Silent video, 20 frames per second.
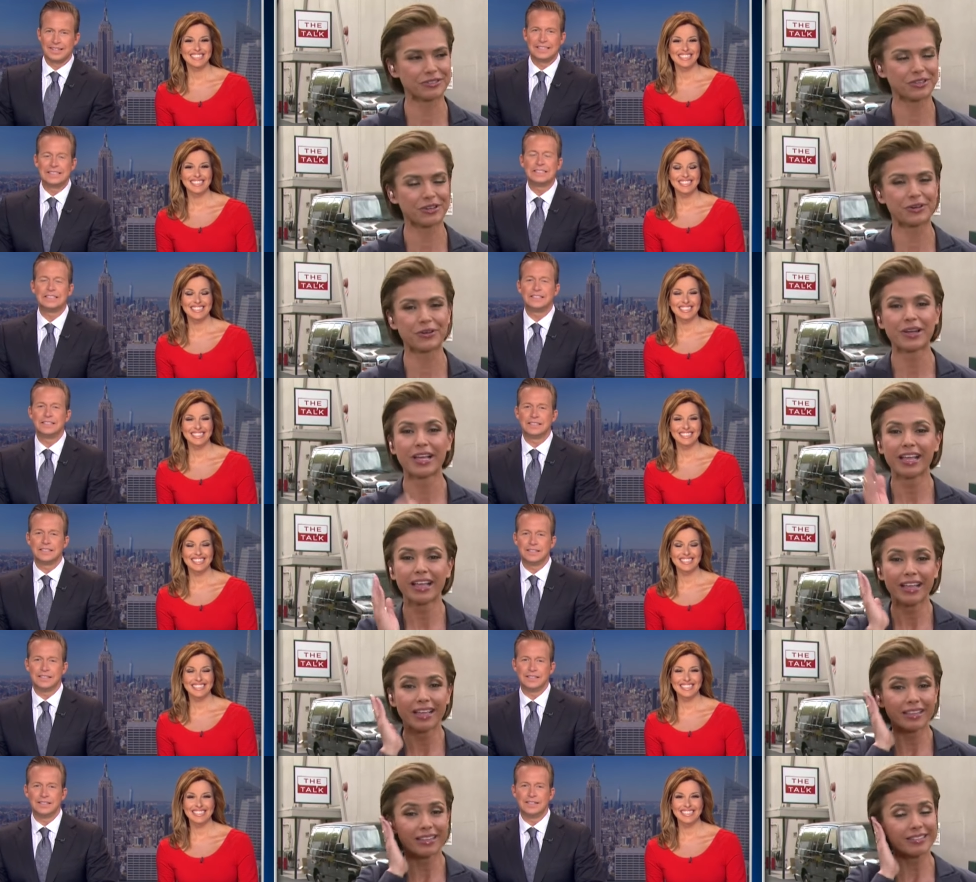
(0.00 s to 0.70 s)
Speaker 1: So
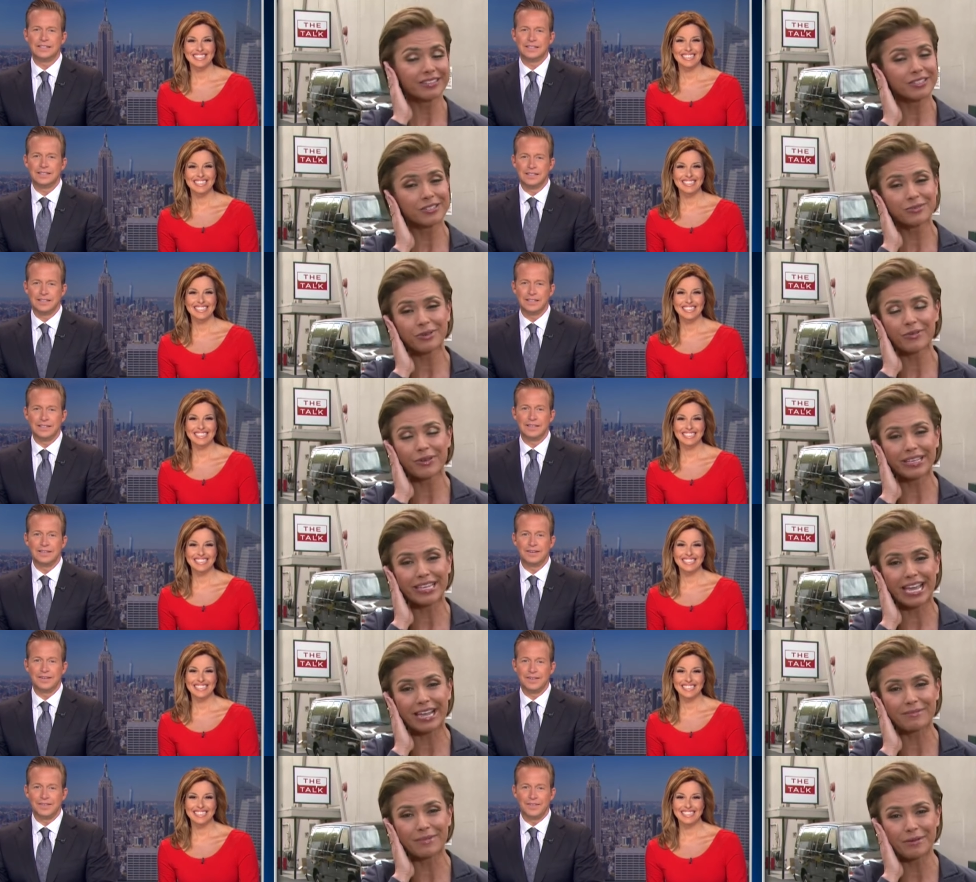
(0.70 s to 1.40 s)
this is what
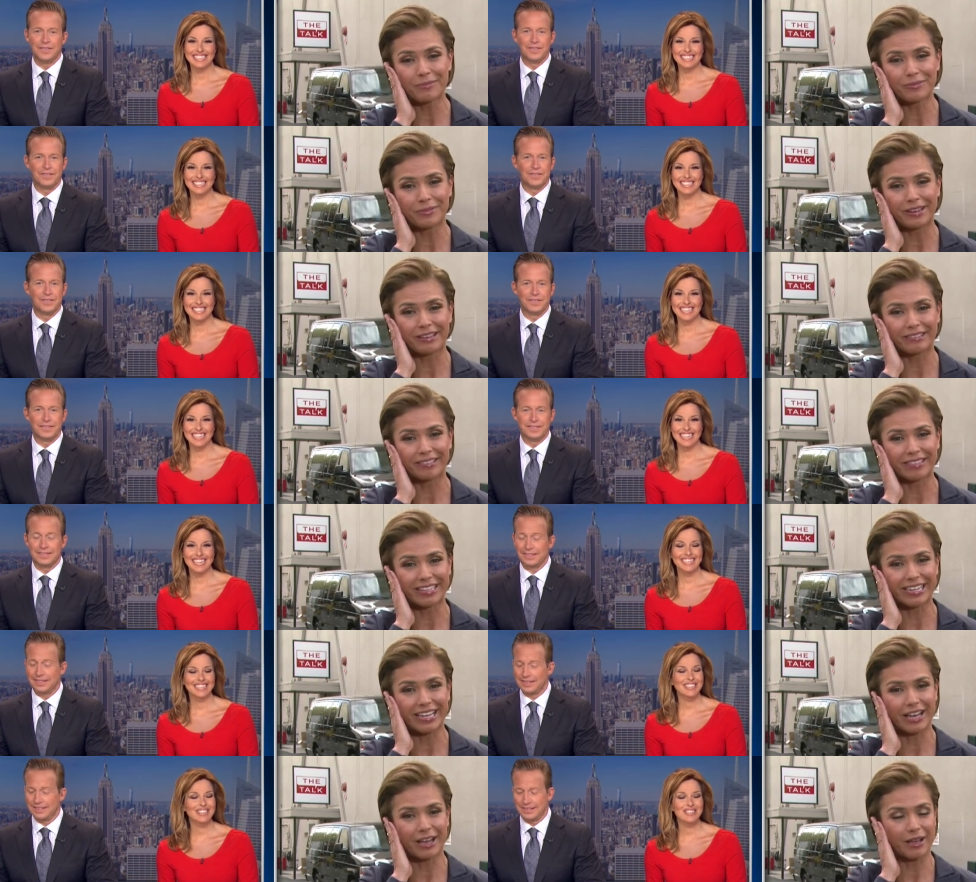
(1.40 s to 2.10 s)
we came up with.
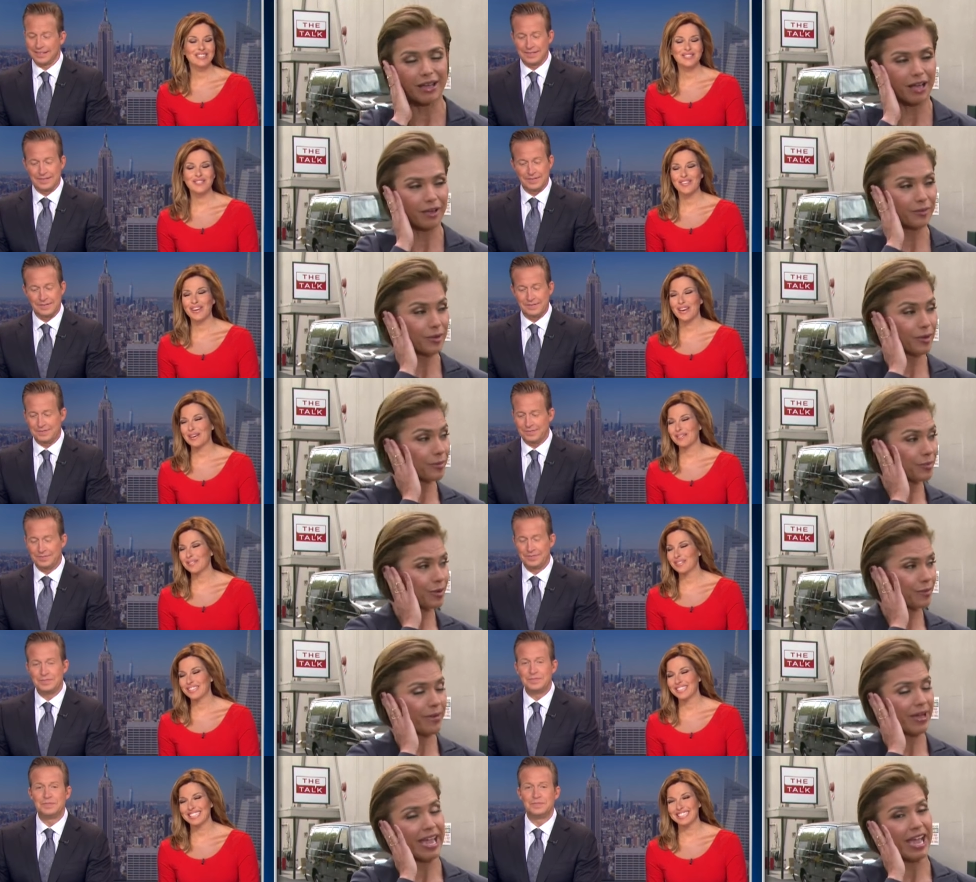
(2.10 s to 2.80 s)
It and uh, I'm
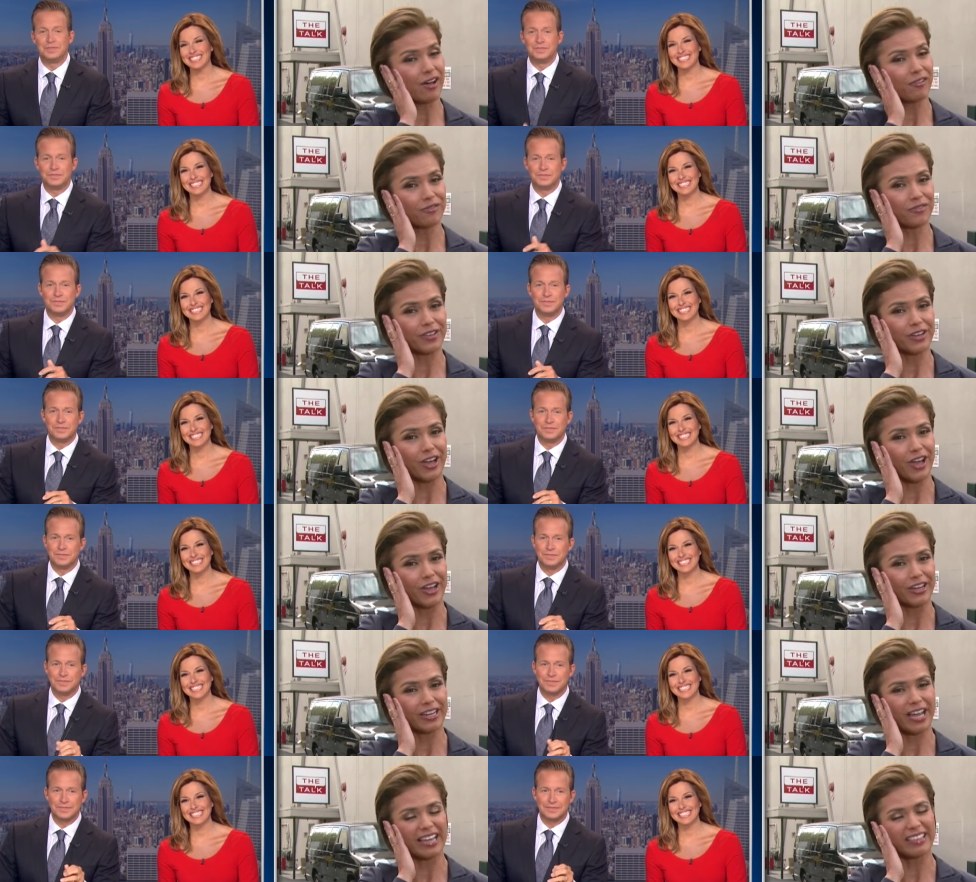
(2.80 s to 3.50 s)
going to put my outfit
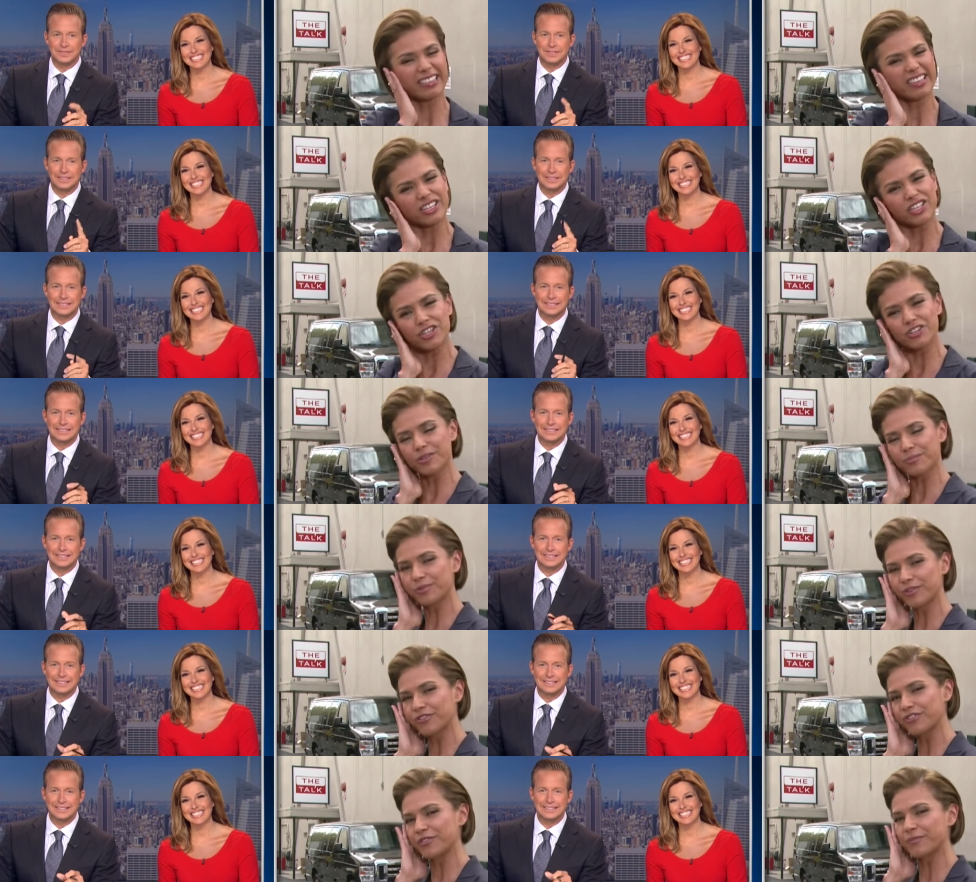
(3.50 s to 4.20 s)
on. I think you'll
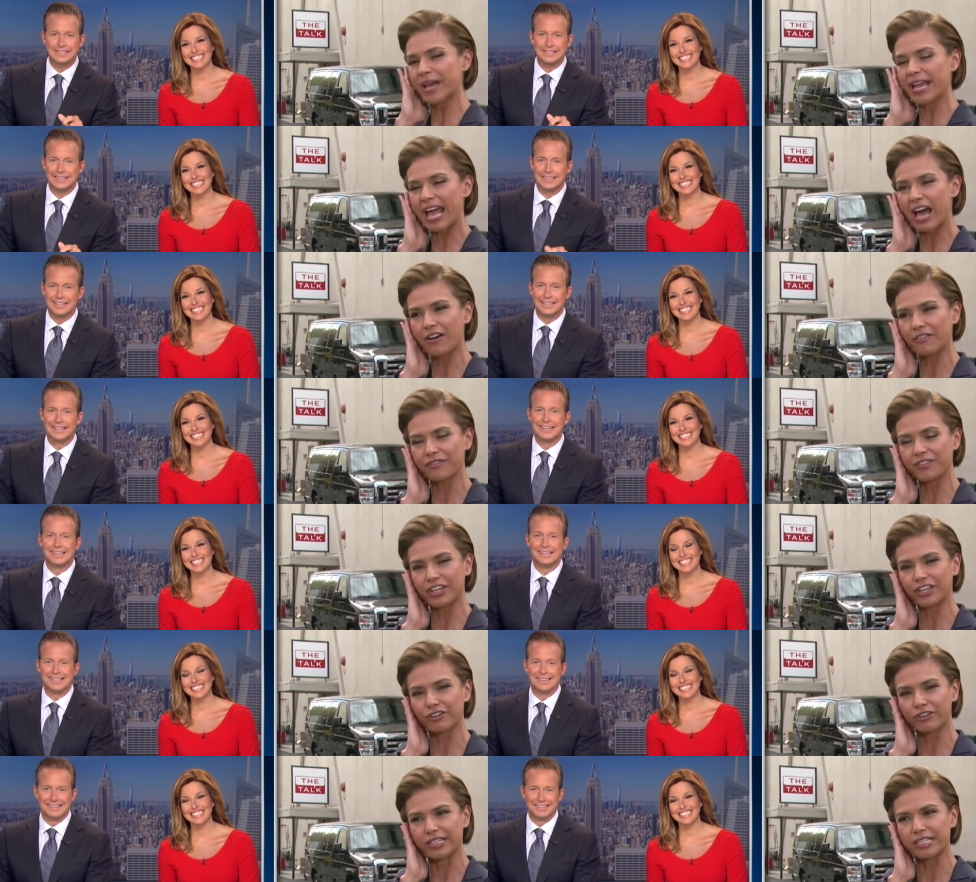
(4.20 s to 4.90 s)
approve of my
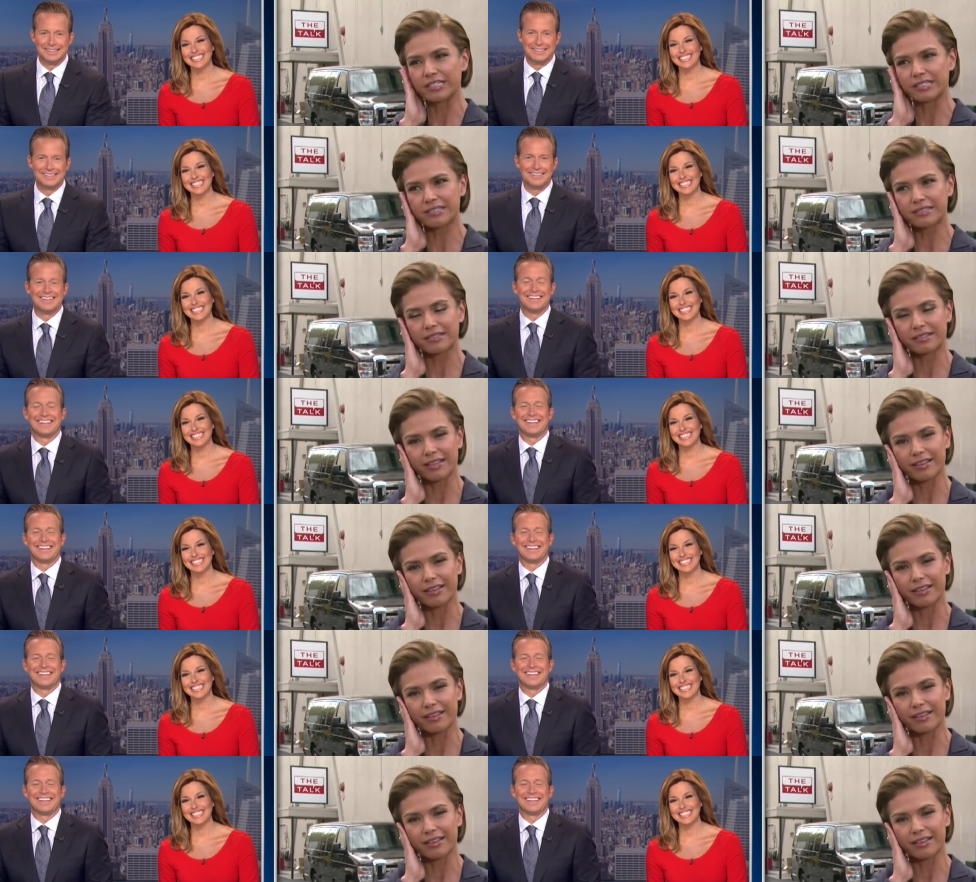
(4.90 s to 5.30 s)
outfit, Chris.